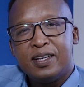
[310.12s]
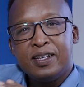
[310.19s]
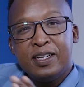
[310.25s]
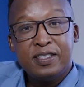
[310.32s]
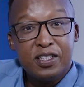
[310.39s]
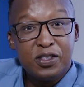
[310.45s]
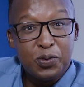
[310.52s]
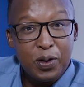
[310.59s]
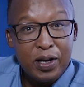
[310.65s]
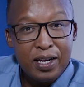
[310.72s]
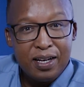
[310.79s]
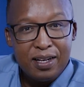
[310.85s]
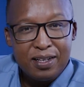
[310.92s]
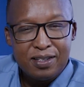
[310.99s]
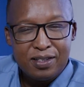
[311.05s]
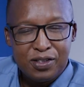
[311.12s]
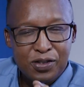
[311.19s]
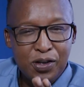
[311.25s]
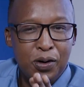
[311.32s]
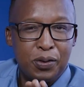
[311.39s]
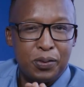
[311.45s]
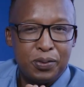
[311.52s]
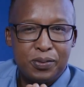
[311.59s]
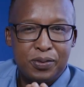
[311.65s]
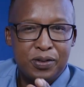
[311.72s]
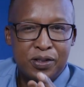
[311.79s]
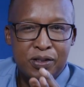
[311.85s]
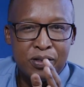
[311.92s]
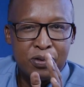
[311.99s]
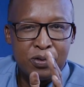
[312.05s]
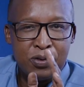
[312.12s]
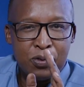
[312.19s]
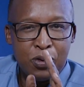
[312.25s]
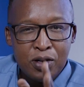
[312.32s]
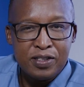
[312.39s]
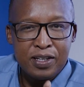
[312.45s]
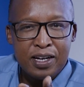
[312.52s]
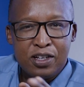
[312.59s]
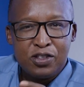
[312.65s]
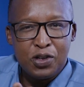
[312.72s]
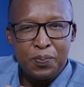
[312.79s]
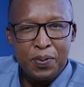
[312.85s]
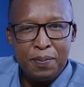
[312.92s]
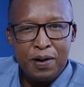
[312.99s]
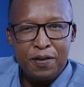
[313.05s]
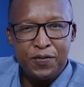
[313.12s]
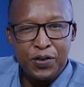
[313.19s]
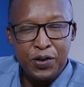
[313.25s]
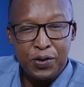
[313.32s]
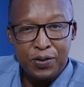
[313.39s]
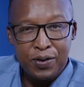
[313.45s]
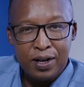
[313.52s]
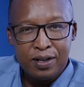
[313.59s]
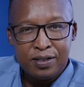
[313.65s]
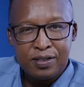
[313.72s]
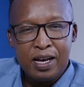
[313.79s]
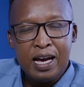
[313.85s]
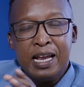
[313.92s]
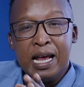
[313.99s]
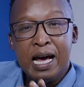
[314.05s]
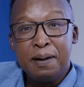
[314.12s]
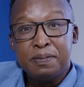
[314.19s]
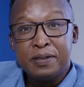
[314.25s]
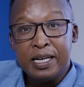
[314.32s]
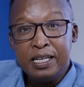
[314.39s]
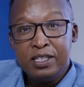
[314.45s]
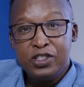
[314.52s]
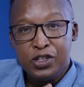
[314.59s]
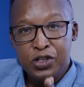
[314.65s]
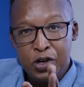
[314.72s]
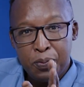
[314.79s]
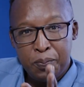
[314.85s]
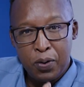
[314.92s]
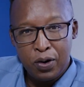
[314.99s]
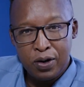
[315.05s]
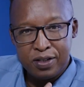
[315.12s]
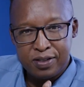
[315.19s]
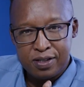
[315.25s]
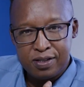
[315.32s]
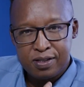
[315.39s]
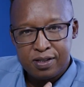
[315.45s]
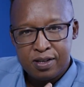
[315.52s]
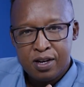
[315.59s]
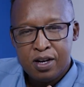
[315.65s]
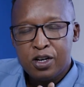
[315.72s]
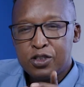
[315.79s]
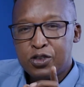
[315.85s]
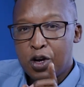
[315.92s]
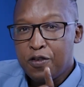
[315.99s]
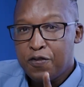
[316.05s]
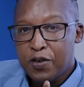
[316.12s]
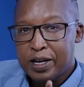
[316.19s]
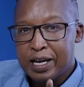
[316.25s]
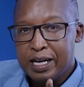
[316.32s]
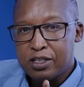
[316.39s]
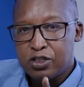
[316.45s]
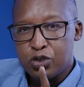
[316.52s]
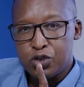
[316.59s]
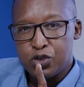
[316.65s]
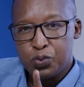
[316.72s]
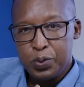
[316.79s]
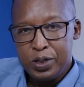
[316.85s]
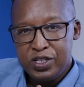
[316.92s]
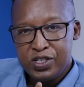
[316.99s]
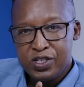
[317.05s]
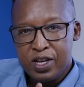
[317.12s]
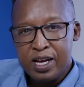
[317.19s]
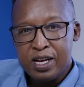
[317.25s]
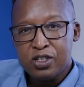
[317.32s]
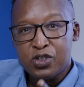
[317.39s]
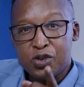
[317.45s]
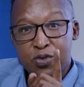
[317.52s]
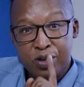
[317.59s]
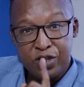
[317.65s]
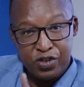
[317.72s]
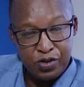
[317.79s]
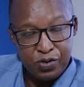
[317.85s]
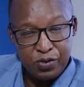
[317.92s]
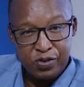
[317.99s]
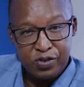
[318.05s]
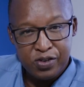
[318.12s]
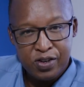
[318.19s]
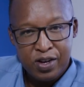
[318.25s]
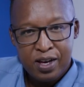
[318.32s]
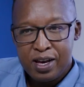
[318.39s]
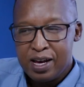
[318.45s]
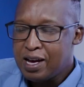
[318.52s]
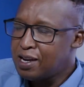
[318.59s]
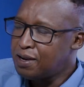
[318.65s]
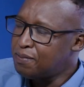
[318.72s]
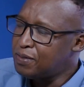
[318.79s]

Mrs. Well, so Woza Esopema Funerals and update your policies. Don't forget to switch to reduce and